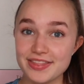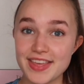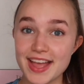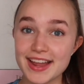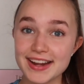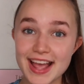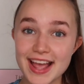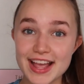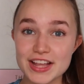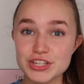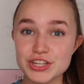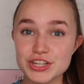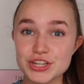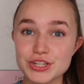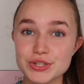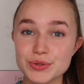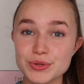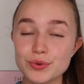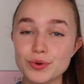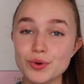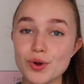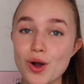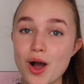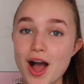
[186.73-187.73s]
Then, as
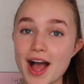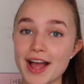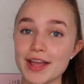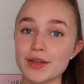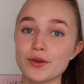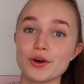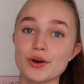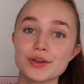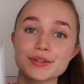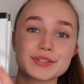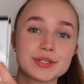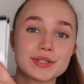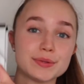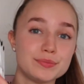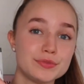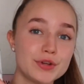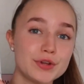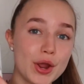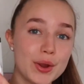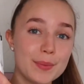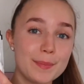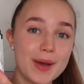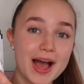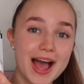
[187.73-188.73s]
usual, I got some
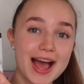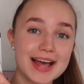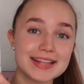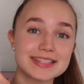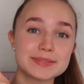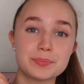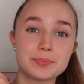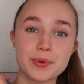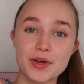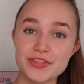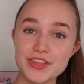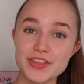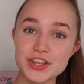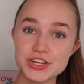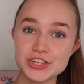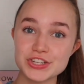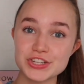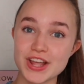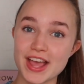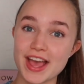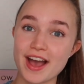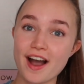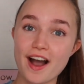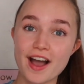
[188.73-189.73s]
notepads, but
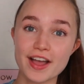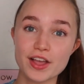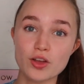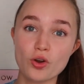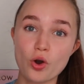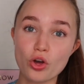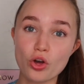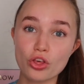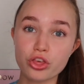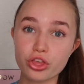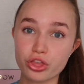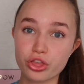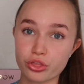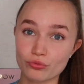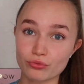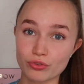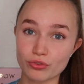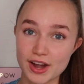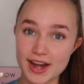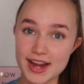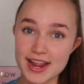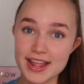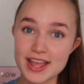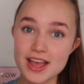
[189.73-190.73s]
this year I got
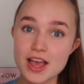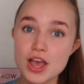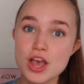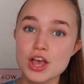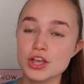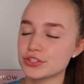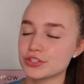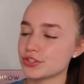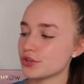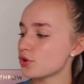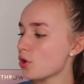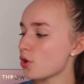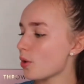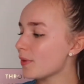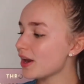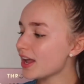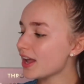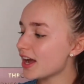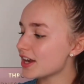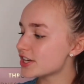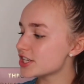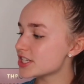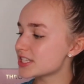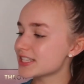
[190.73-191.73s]
three. So normally
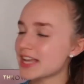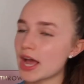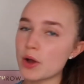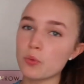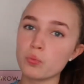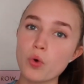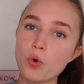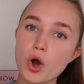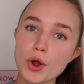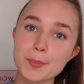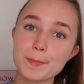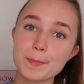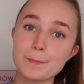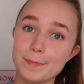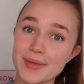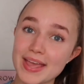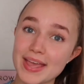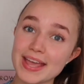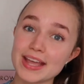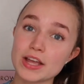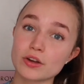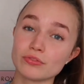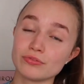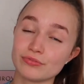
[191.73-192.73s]
I just get one
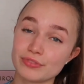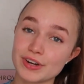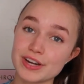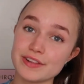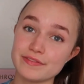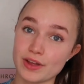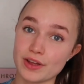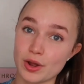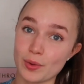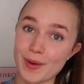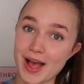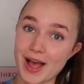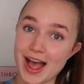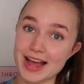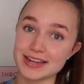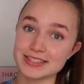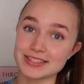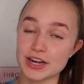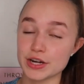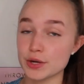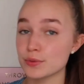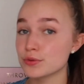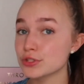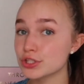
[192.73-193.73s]
big refill
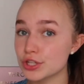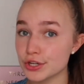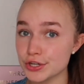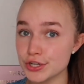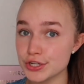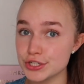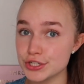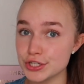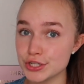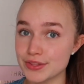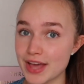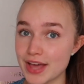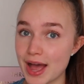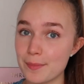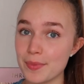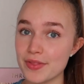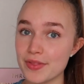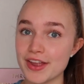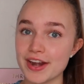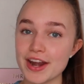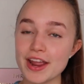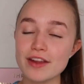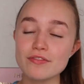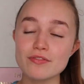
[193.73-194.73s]
pad, and I was gonna do that,
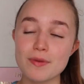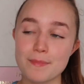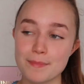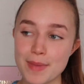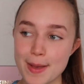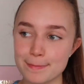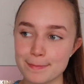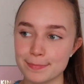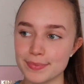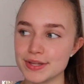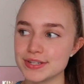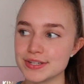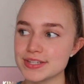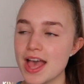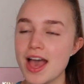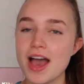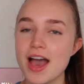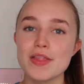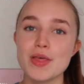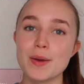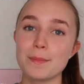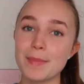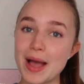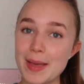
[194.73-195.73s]
but then I remembered
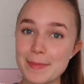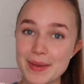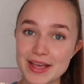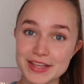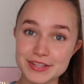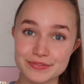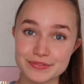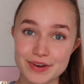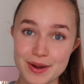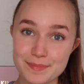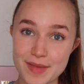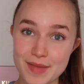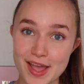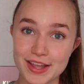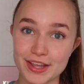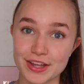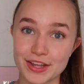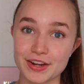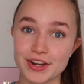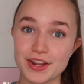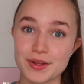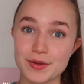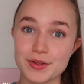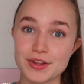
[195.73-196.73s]
that my best friend
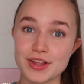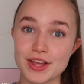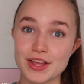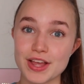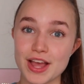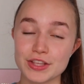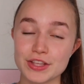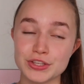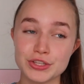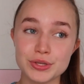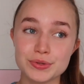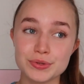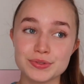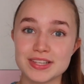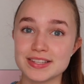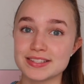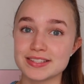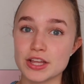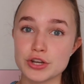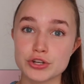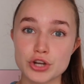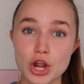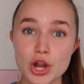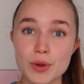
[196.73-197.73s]
Megan
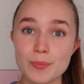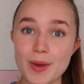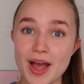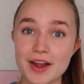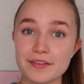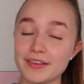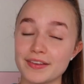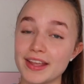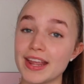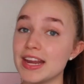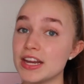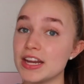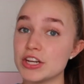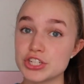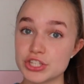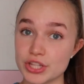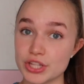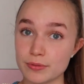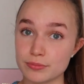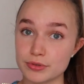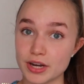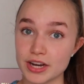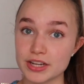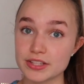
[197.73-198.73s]
uses a notepad for each
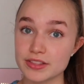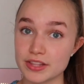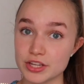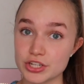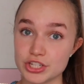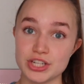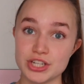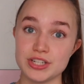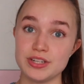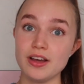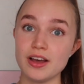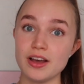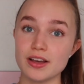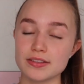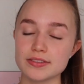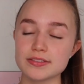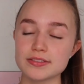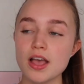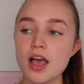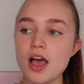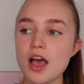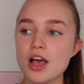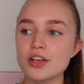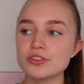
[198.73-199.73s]
subject that she
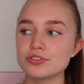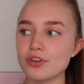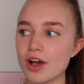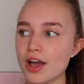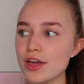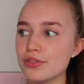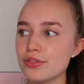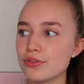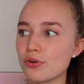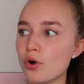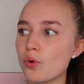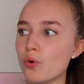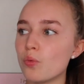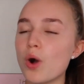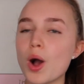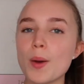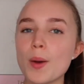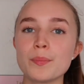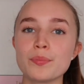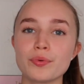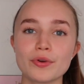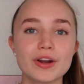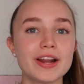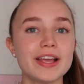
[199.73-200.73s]
does. So I thought, what
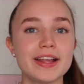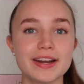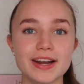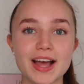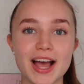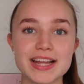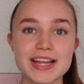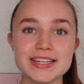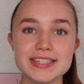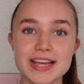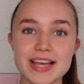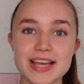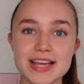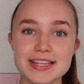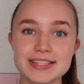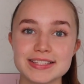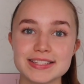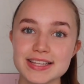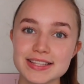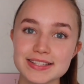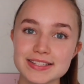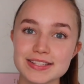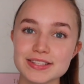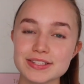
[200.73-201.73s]
a brilliant idea.
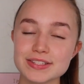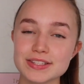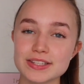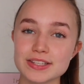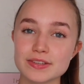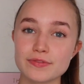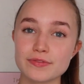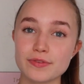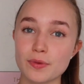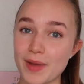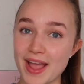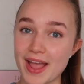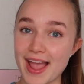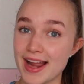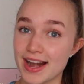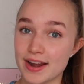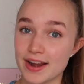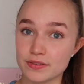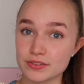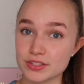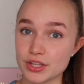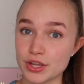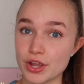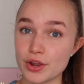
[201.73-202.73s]
Since as for my A
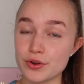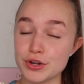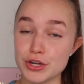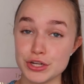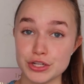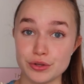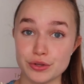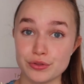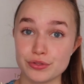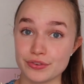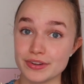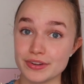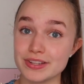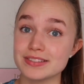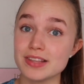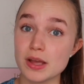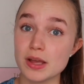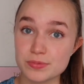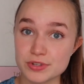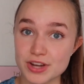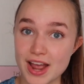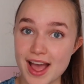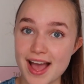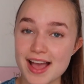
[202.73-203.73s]
levels, I only do three
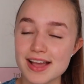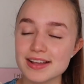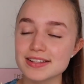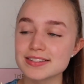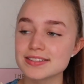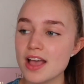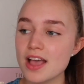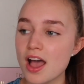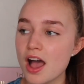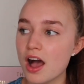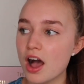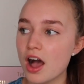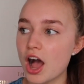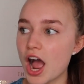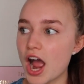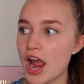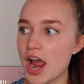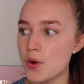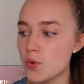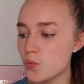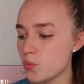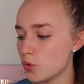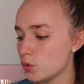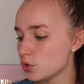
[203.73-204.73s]
subjects,
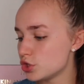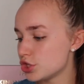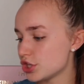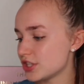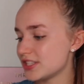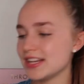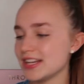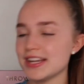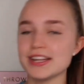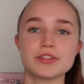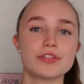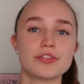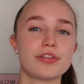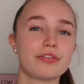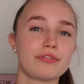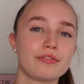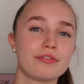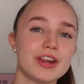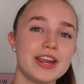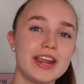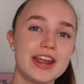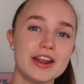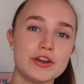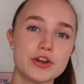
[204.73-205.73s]
I will just need
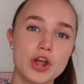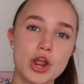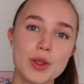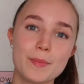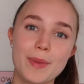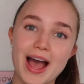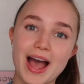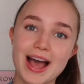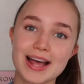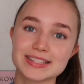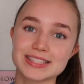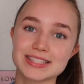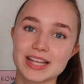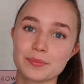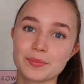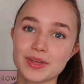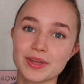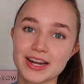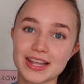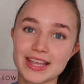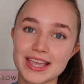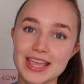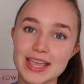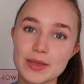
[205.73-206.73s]
three notepads, and I'm
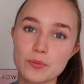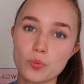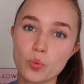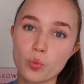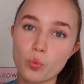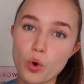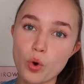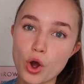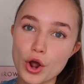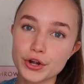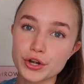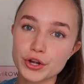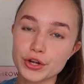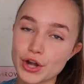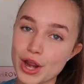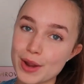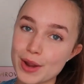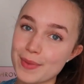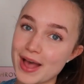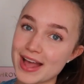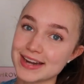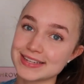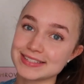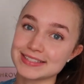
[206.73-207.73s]
gonna keep one
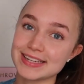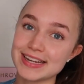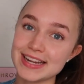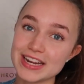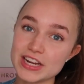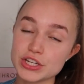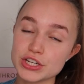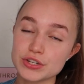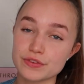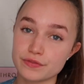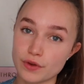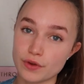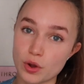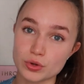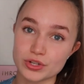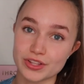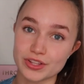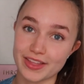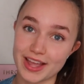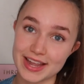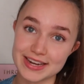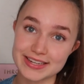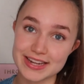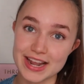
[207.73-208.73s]
notepad in each
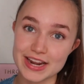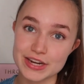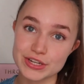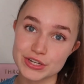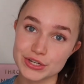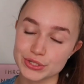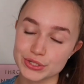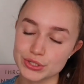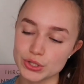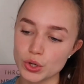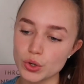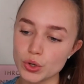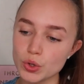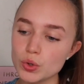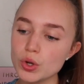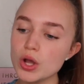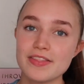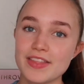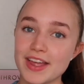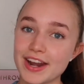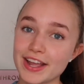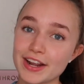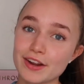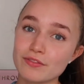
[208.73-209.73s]
folder that I take to
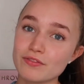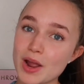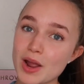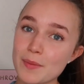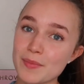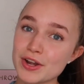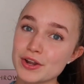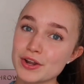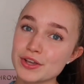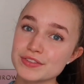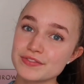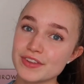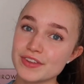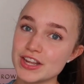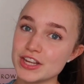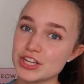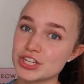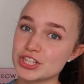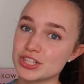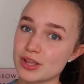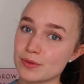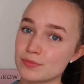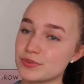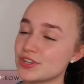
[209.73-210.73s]
school. Then I can write my notes for
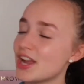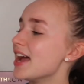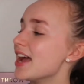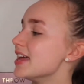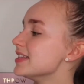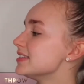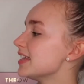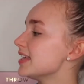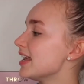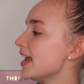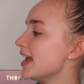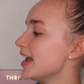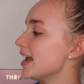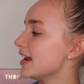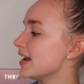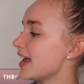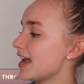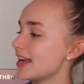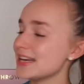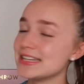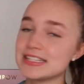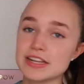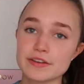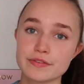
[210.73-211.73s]
each subject in
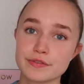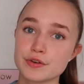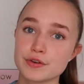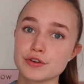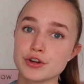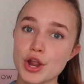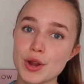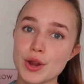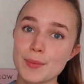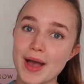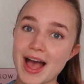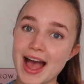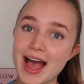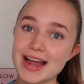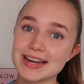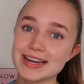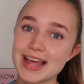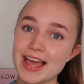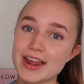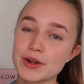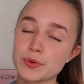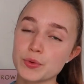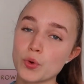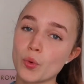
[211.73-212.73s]
a different
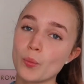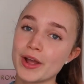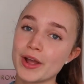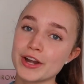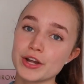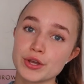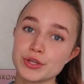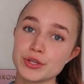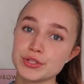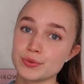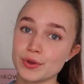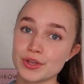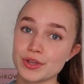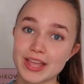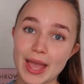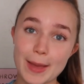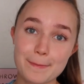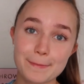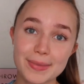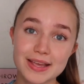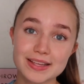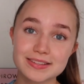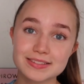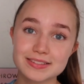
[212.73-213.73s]
notepad and all my notes won't
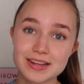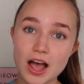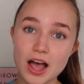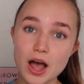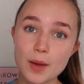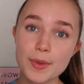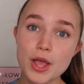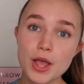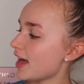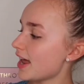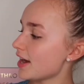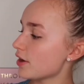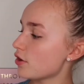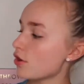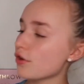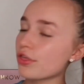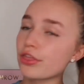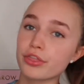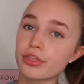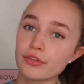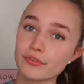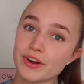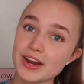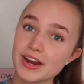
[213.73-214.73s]
get mixed up. And I
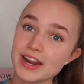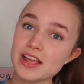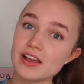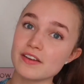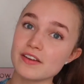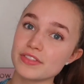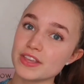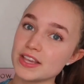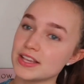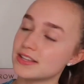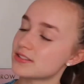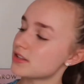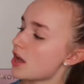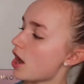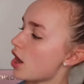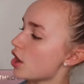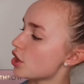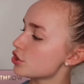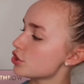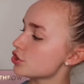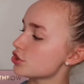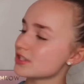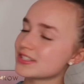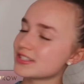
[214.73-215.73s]
got three of these
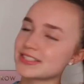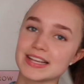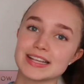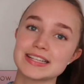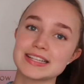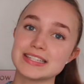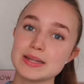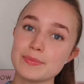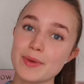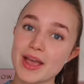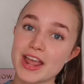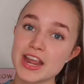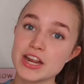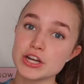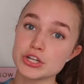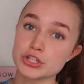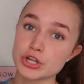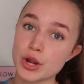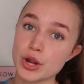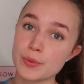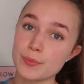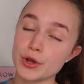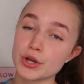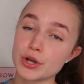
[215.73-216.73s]
160-page
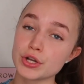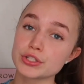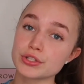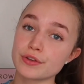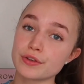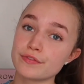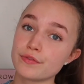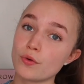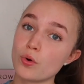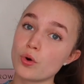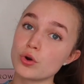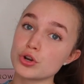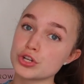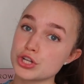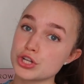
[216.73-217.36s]
notebooks for